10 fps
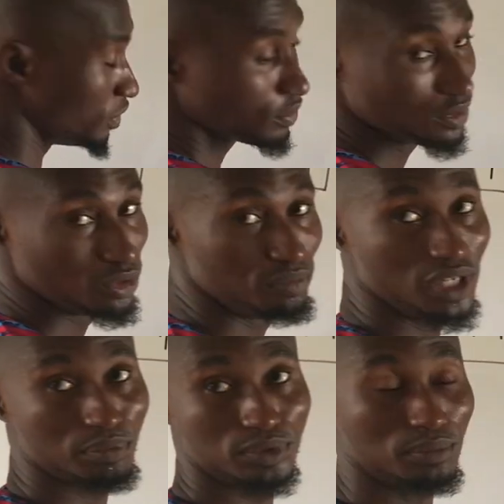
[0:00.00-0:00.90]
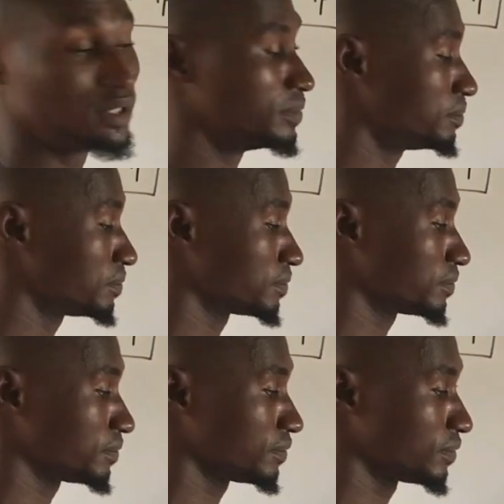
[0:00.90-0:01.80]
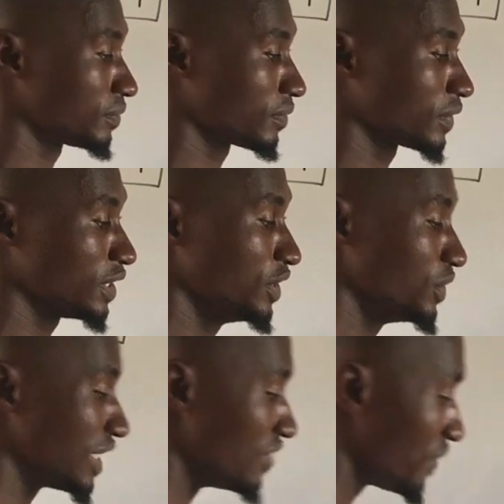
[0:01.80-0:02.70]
will be a problem. You can